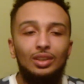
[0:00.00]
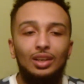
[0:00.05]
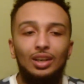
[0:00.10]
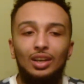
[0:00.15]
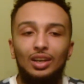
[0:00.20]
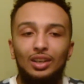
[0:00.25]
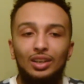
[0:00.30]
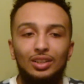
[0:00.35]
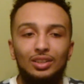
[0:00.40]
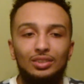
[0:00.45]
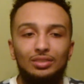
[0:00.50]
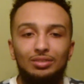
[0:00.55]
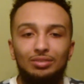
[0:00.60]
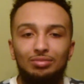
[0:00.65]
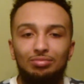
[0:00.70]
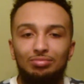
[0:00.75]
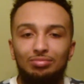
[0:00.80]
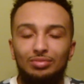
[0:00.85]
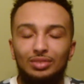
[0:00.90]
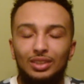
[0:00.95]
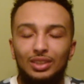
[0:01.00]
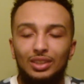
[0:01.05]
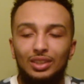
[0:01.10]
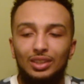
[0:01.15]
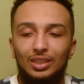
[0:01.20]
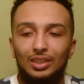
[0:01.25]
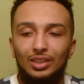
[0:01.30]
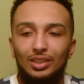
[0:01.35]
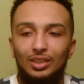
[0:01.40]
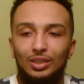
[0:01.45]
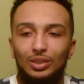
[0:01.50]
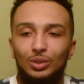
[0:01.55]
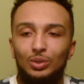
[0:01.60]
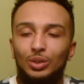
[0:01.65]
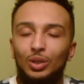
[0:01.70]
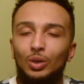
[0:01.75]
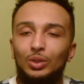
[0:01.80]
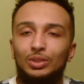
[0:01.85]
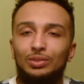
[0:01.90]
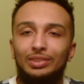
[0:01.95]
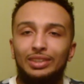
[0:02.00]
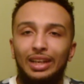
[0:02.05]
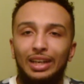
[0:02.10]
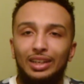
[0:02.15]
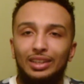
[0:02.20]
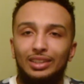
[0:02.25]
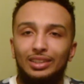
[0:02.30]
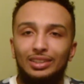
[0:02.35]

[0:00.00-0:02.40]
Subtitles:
Who knows if he had a